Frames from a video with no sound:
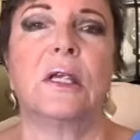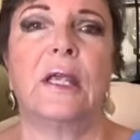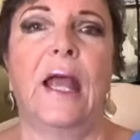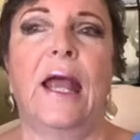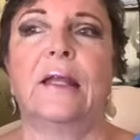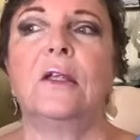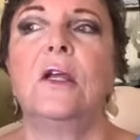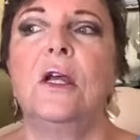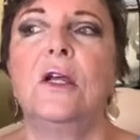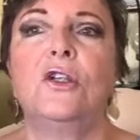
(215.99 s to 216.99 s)
He had
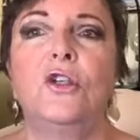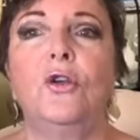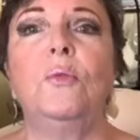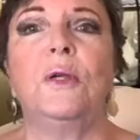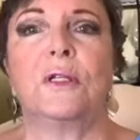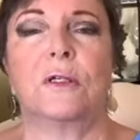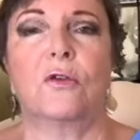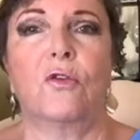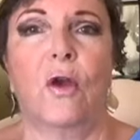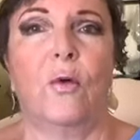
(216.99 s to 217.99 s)
tumours
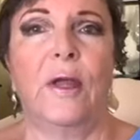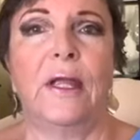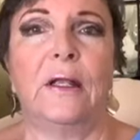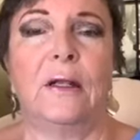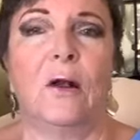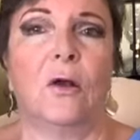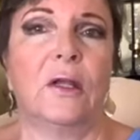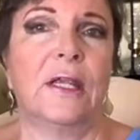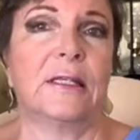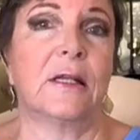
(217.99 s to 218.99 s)
growing on
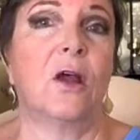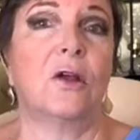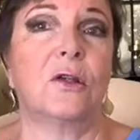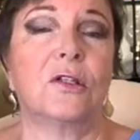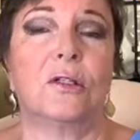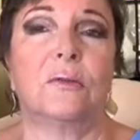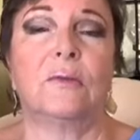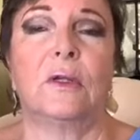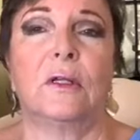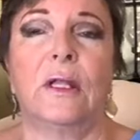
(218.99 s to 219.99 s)
his lungs.
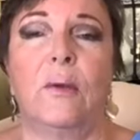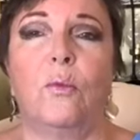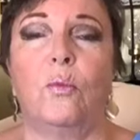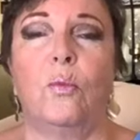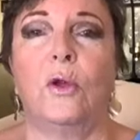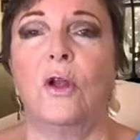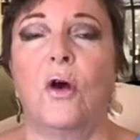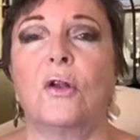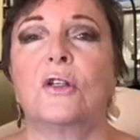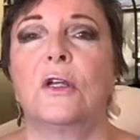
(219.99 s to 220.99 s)
They were
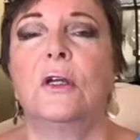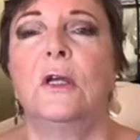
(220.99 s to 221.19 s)
not